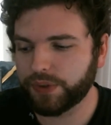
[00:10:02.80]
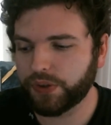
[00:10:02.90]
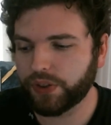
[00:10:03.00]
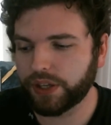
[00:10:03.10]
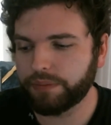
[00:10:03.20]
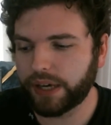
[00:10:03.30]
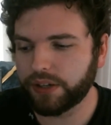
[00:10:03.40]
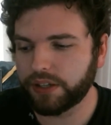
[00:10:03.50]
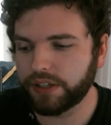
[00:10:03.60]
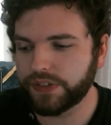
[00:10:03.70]
thing about
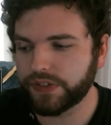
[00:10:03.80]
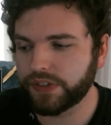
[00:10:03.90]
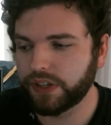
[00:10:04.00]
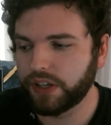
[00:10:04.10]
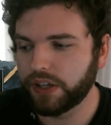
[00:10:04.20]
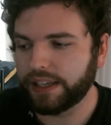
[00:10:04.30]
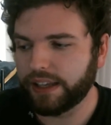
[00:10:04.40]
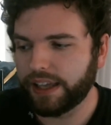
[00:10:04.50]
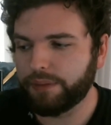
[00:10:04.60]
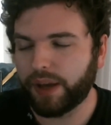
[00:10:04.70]
it, is
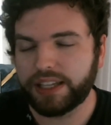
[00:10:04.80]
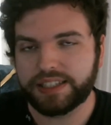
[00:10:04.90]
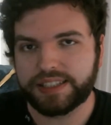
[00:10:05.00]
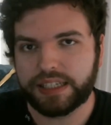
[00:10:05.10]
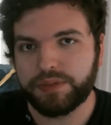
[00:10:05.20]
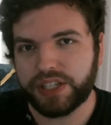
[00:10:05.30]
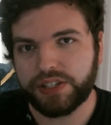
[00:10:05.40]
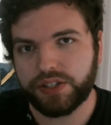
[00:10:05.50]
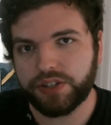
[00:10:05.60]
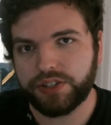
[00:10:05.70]
it seems
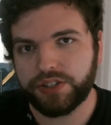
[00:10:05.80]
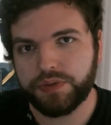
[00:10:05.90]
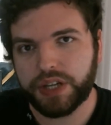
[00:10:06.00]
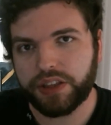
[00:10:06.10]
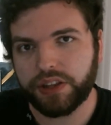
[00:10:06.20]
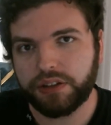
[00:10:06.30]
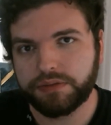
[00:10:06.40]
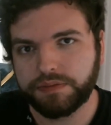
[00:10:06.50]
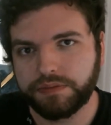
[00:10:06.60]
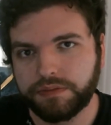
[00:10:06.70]
easier to do nothing
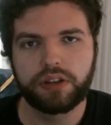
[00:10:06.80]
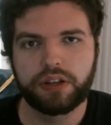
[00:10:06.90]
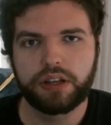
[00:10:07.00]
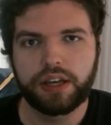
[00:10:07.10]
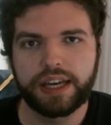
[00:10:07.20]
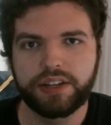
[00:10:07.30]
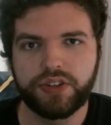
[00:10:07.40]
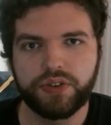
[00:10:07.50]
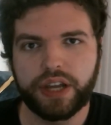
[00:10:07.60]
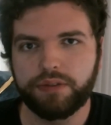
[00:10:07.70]
and to
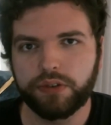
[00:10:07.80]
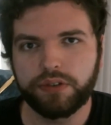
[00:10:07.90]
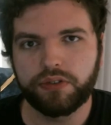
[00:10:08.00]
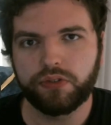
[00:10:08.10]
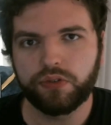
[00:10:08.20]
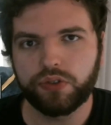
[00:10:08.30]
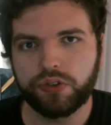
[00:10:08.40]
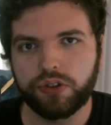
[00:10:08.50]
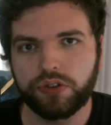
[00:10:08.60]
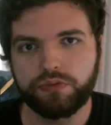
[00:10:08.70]
never,
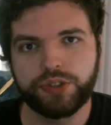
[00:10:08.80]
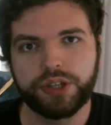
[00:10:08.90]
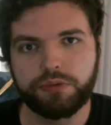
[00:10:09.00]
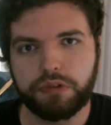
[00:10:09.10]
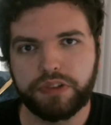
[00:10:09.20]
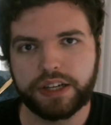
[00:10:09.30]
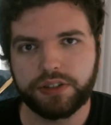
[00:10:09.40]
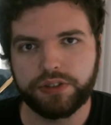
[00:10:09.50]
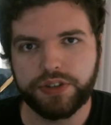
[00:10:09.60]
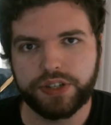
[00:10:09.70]
reflect on
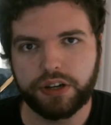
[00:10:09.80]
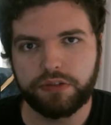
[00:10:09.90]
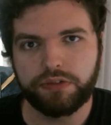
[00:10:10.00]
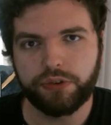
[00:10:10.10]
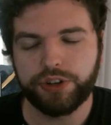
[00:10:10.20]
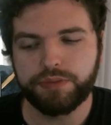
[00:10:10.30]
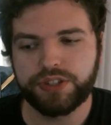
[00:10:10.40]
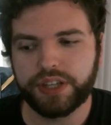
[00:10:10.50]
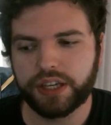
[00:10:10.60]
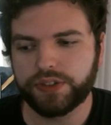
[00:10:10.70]
yourself or your
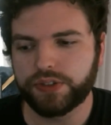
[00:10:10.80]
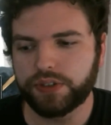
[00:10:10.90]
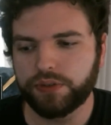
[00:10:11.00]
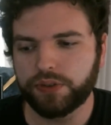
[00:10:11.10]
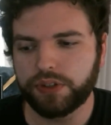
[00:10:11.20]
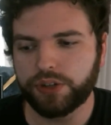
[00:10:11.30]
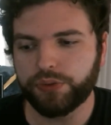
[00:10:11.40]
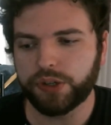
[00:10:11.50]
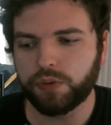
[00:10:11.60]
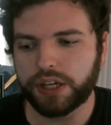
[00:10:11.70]
mistakes in a
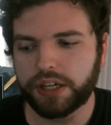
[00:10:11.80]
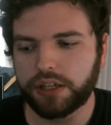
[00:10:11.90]
real way.